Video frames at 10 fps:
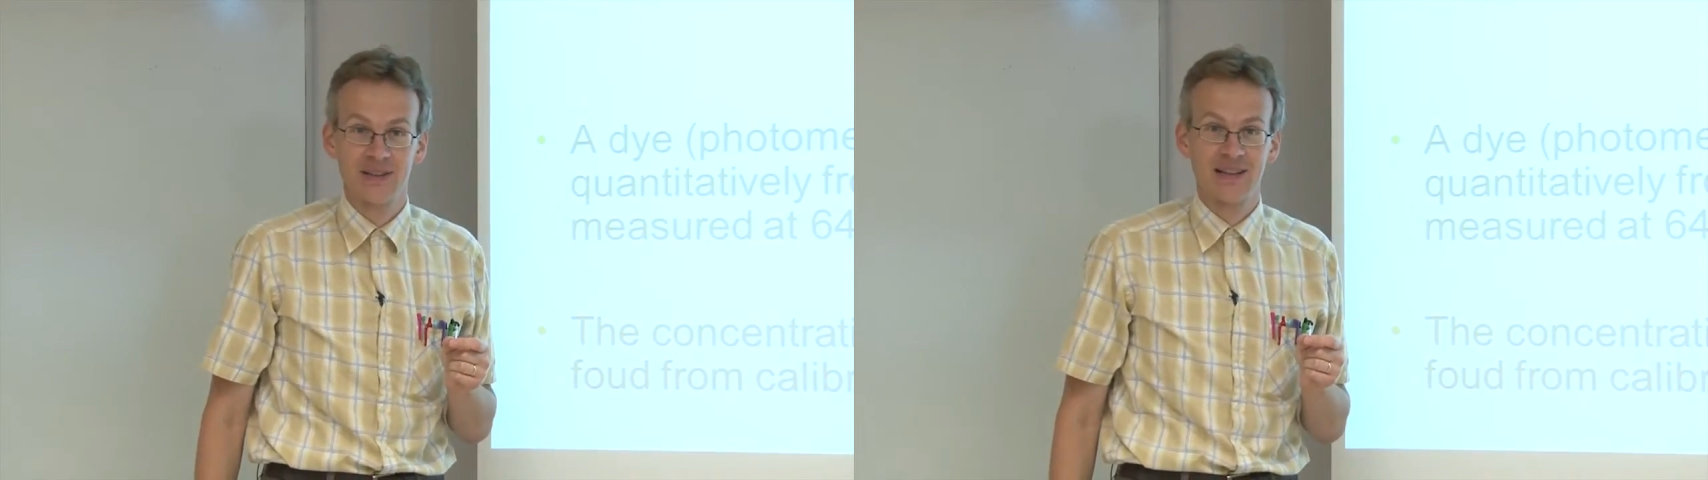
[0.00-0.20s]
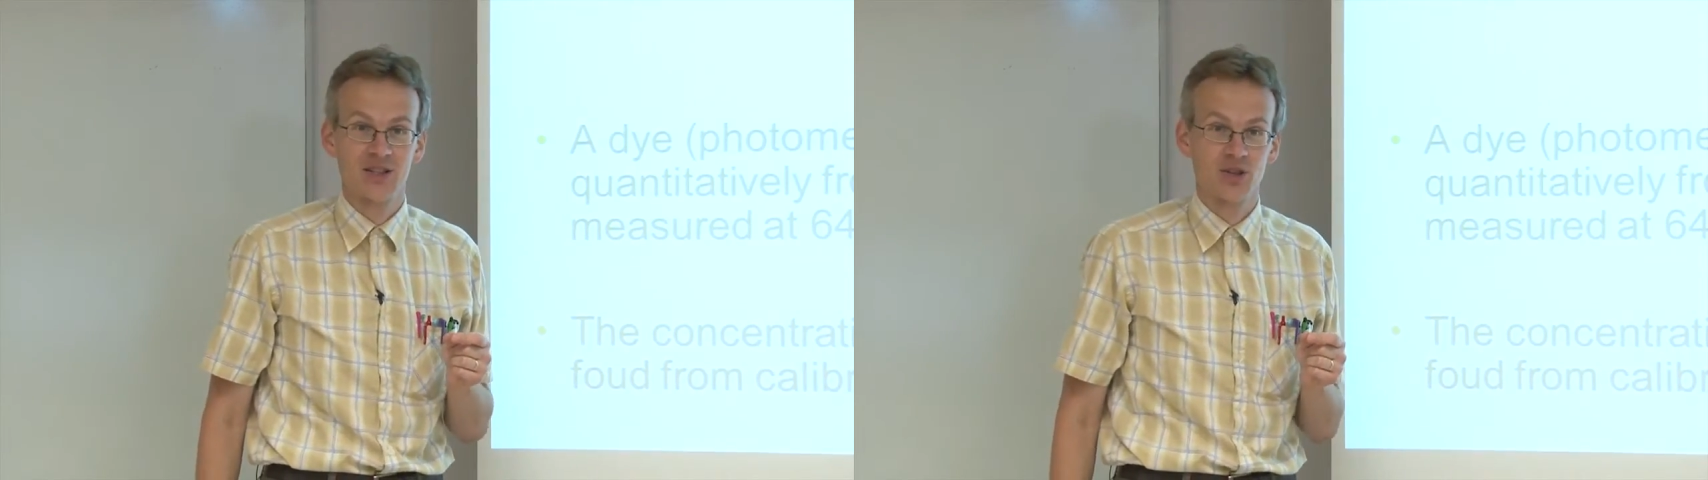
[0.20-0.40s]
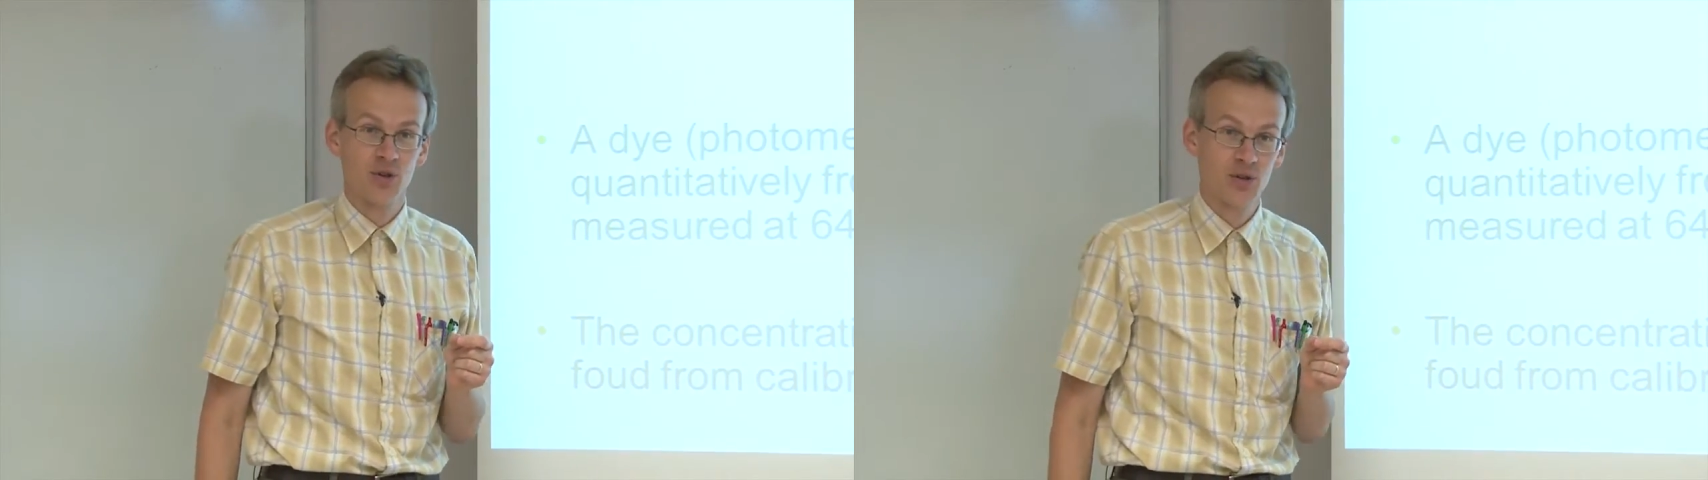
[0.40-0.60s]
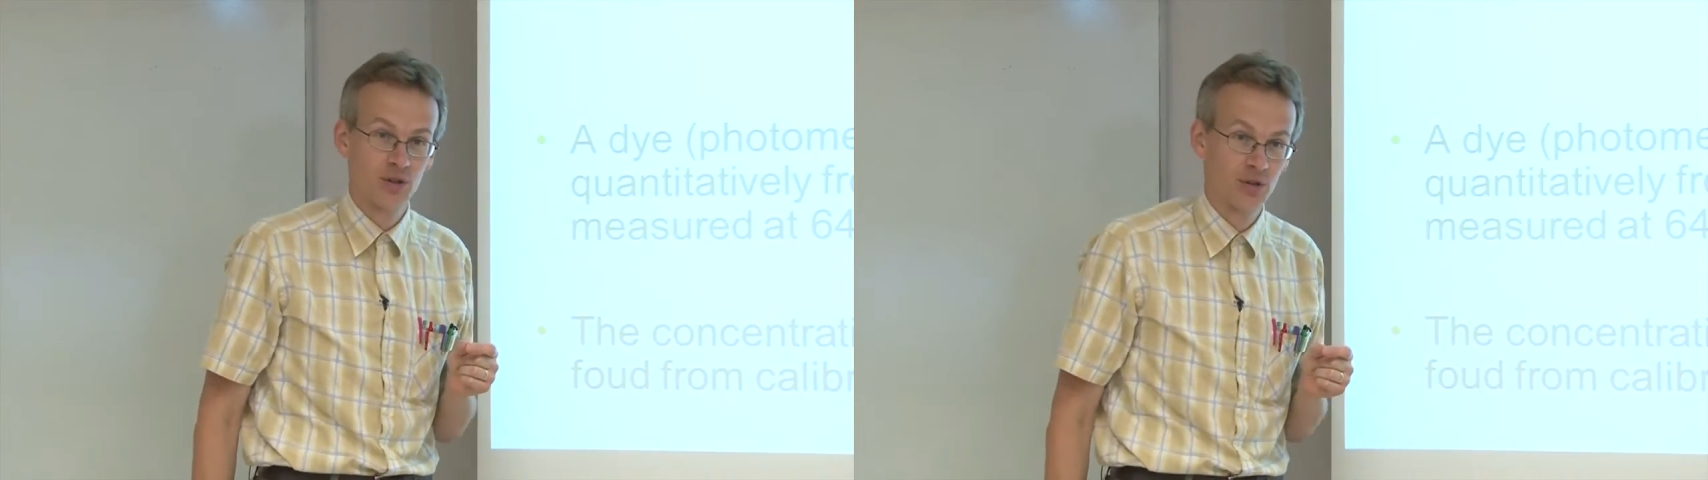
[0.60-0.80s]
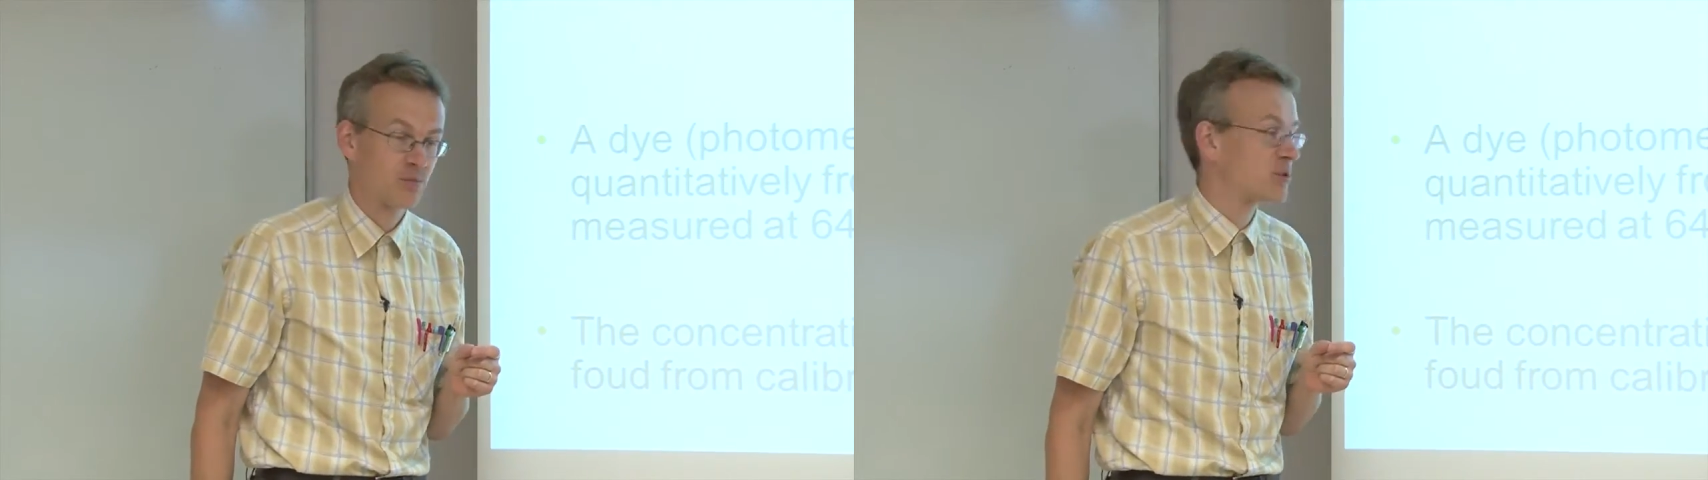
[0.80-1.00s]
does
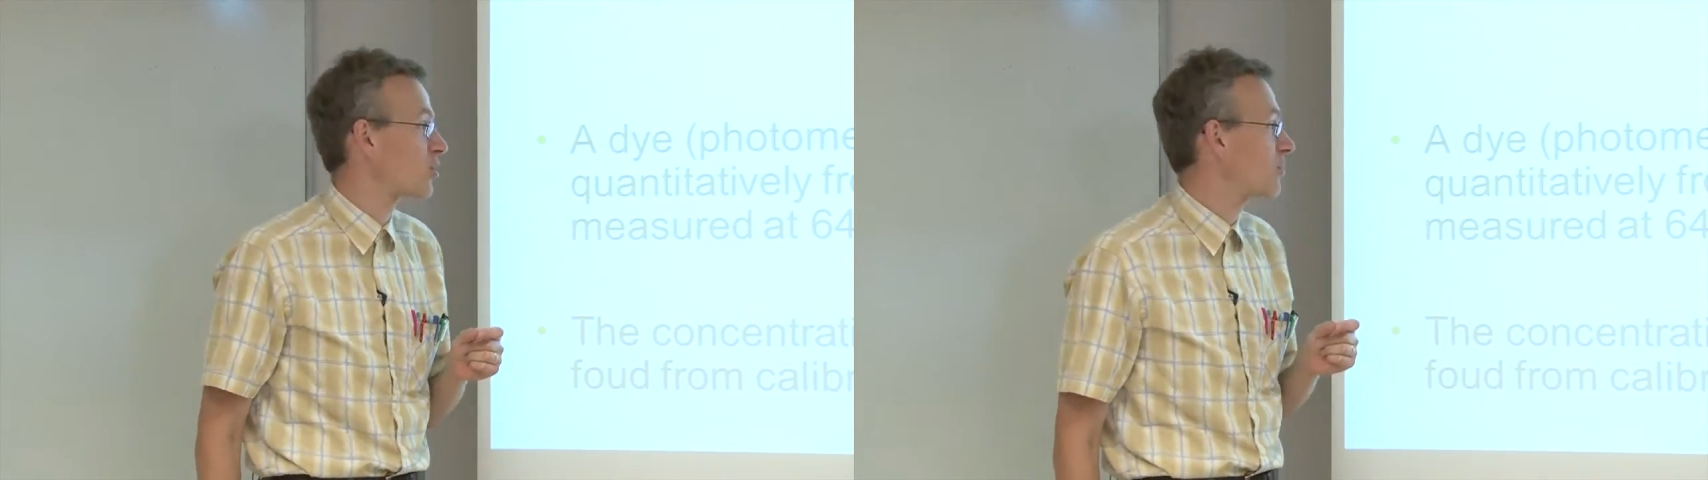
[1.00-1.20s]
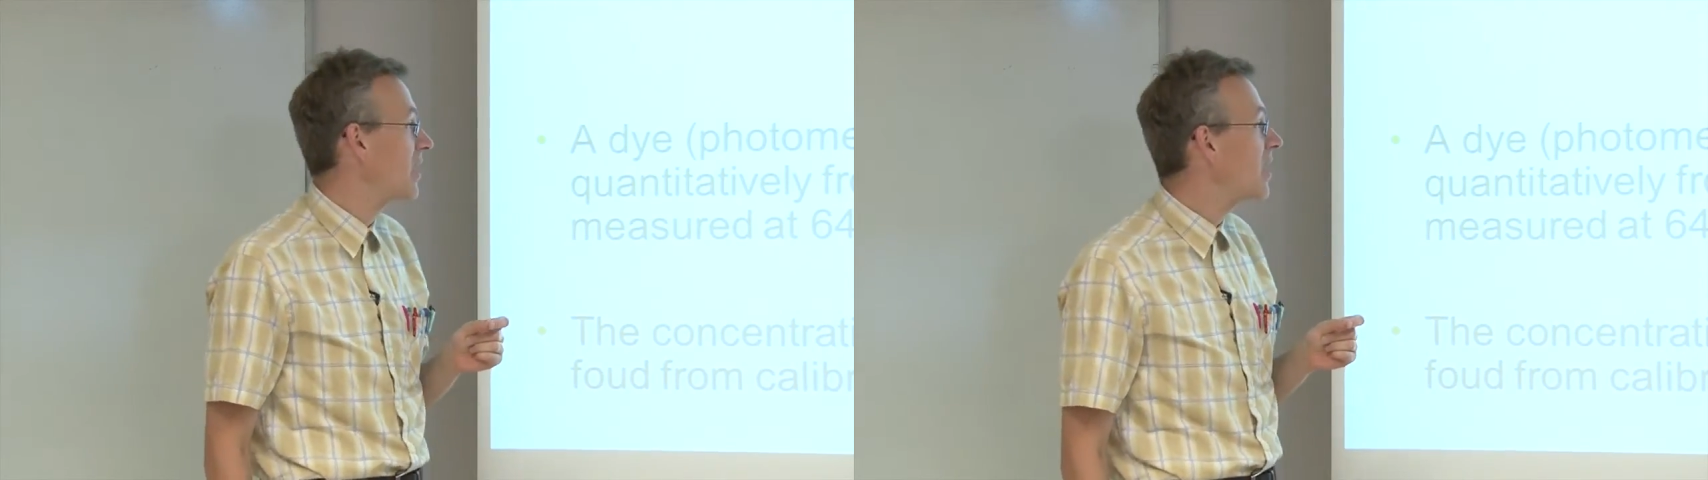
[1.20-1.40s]
not absorb,